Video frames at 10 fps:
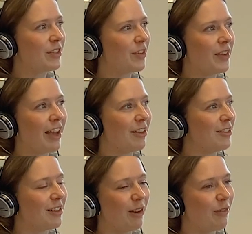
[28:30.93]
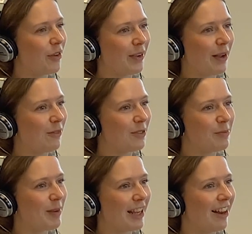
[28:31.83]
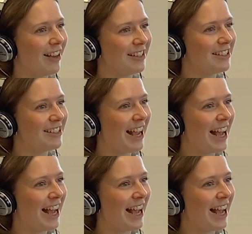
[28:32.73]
So yeah, I used to love going out onto picket lines